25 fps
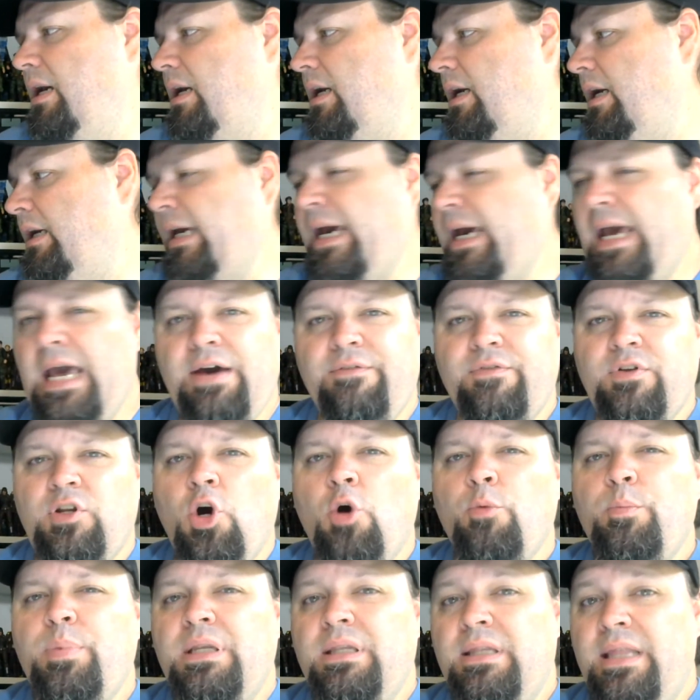And I haven't
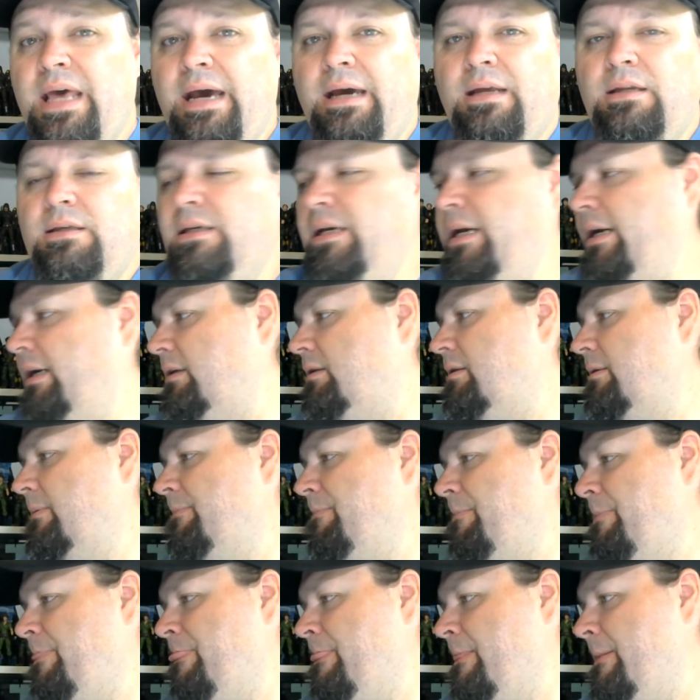opened that yet.
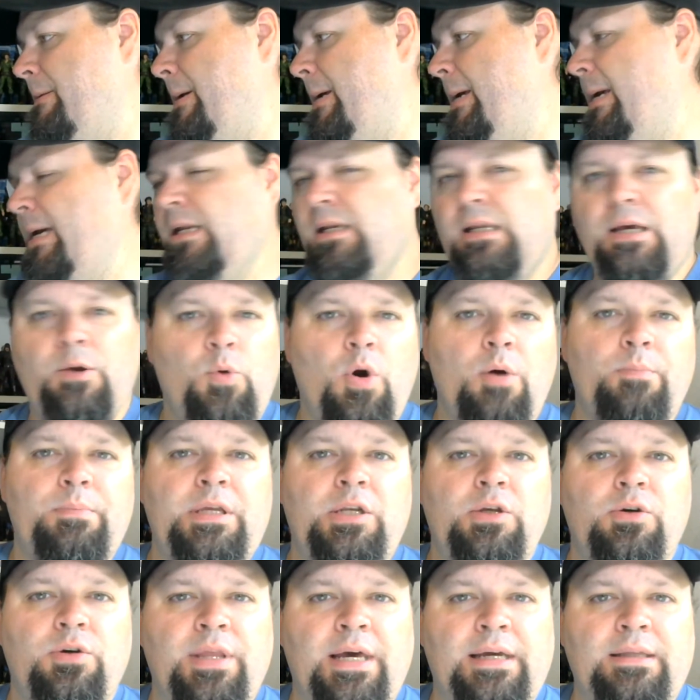And I won't be
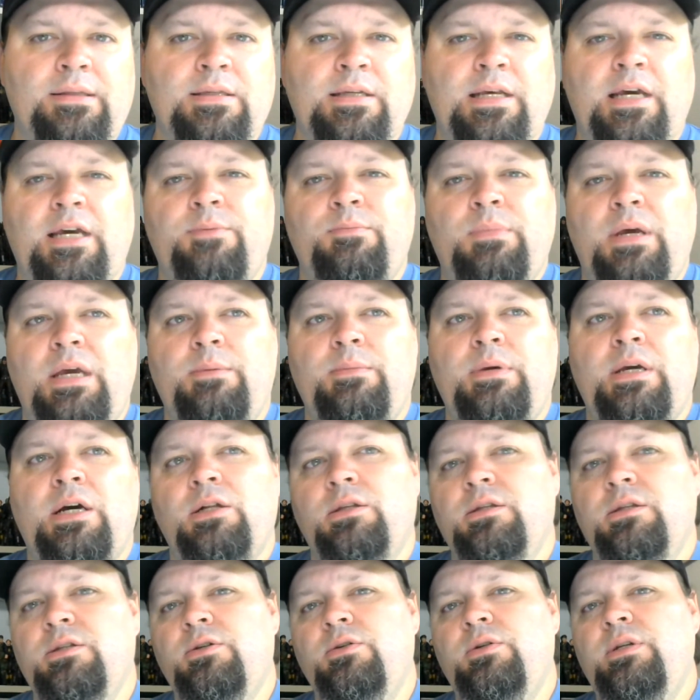doing that today. Maybe
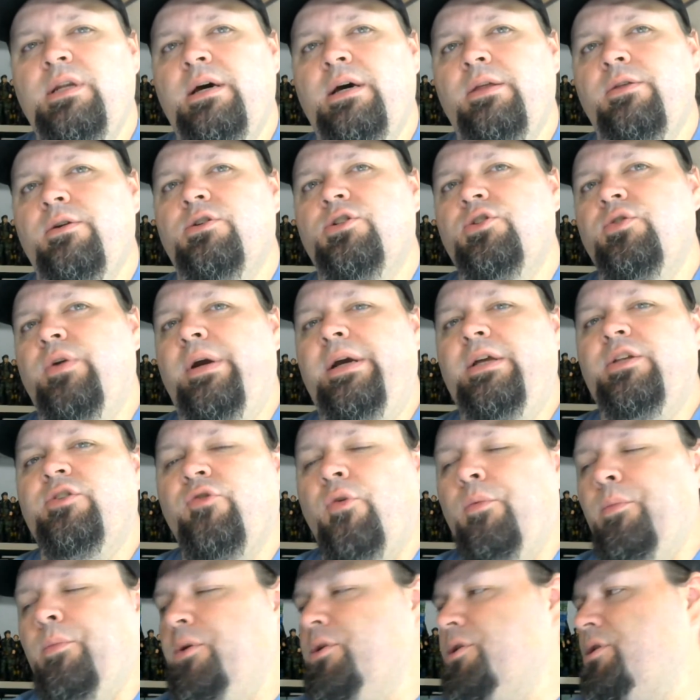I'll do another
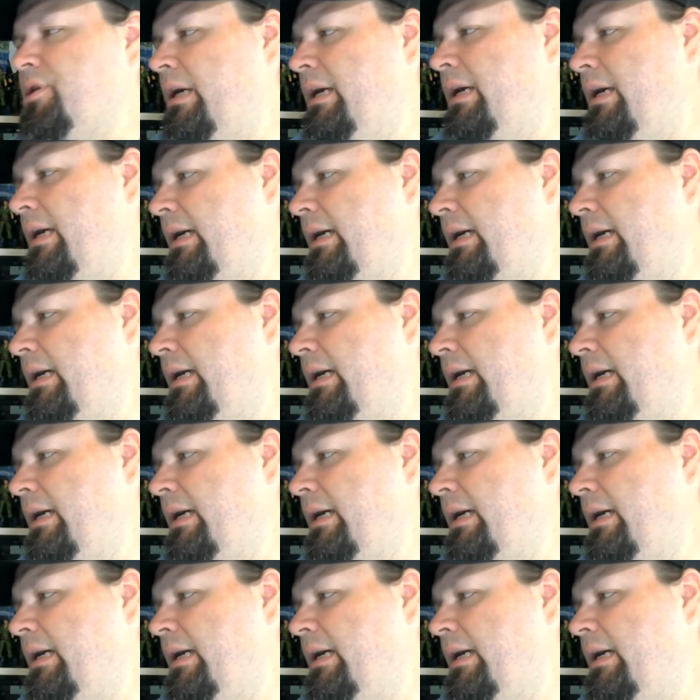Transformers.